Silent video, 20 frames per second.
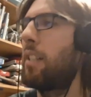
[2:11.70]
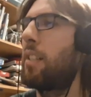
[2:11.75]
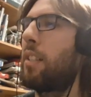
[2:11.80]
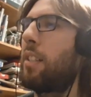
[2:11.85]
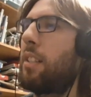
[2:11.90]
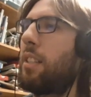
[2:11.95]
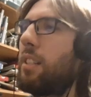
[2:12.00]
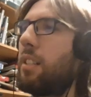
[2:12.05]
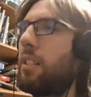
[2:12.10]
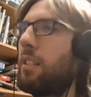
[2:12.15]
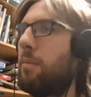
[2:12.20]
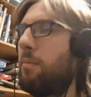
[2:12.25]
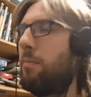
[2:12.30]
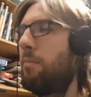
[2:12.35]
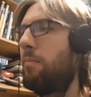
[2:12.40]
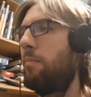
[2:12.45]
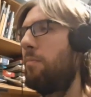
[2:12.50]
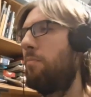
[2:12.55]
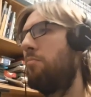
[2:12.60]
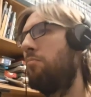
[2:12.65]
system.
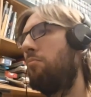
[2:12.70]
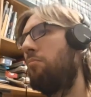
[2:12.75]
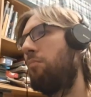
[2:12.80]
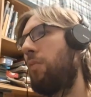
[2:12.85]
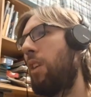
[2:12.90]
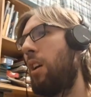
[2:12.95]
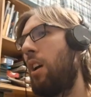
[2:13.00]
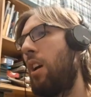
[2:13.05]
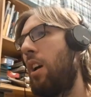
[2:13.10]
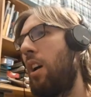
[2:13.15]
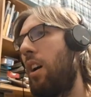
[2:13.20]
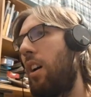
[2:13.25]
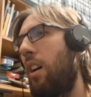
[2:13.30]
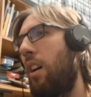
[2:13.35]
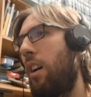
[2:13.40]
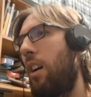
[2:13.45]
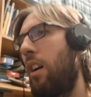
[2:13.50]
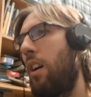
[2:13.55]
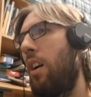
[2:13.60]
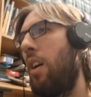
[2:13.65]

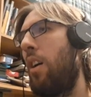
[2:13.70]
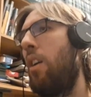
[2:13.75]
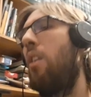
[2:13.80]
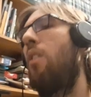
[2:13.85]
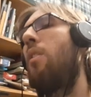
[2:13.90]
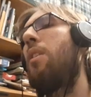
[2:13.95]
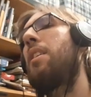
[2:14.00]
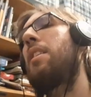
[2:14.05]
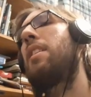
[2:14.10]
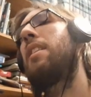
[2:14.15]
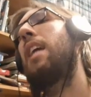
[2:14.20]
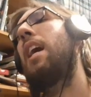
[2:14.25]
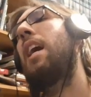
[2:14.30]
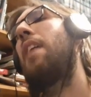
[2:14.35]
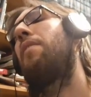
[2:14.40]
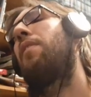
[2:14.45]
Oh, isn't that